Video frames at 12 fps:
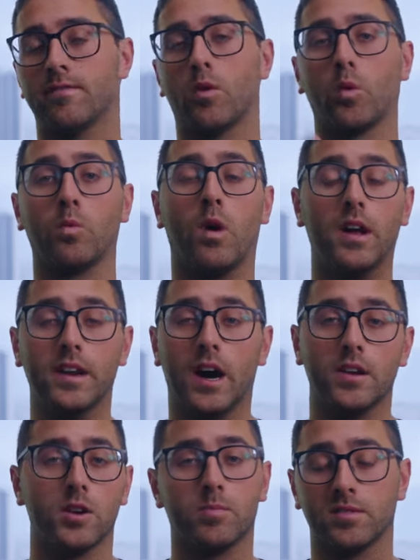for
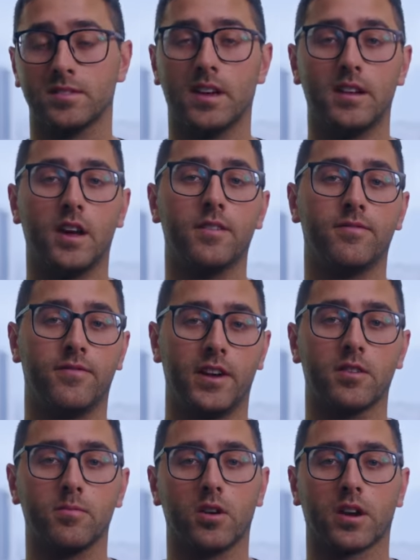100% of
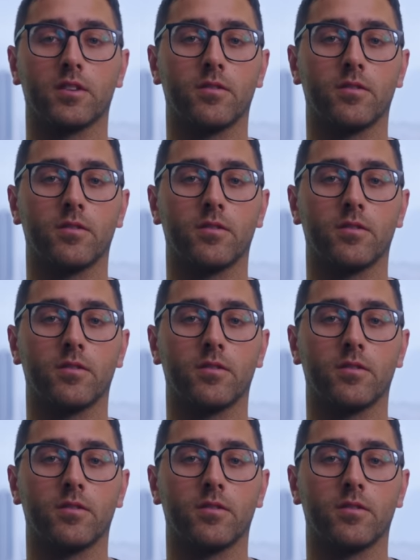fair market